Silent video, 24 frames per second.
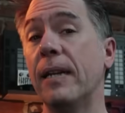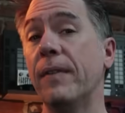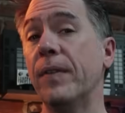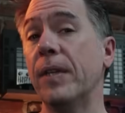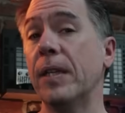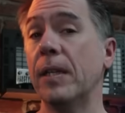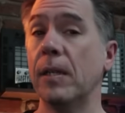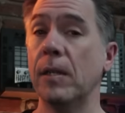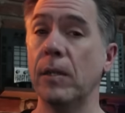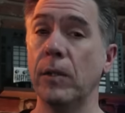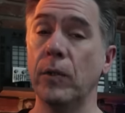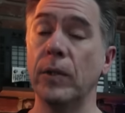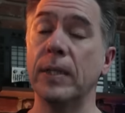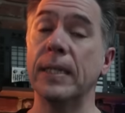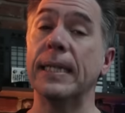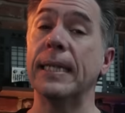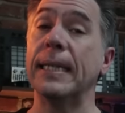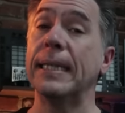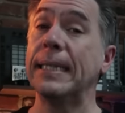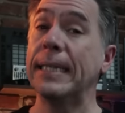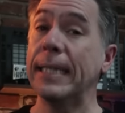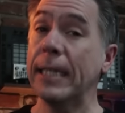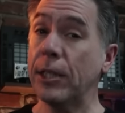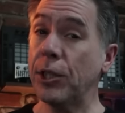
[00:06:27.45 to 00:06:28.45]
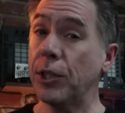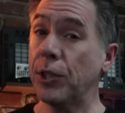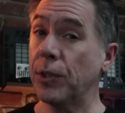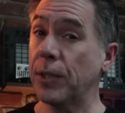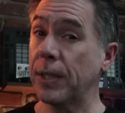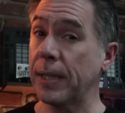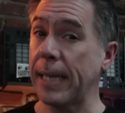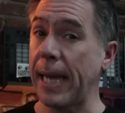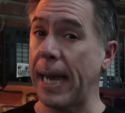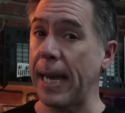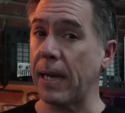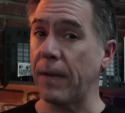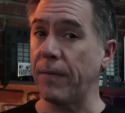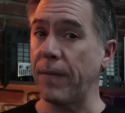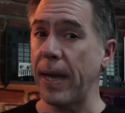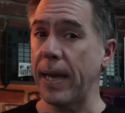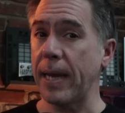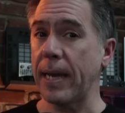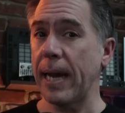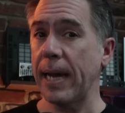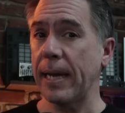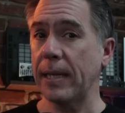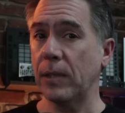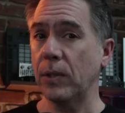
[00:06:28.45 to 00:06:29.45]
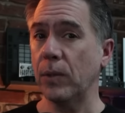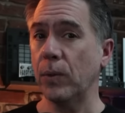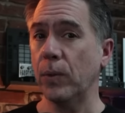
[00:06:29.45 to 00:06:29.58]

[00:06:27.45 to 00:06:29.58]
even includes an additional stack of AI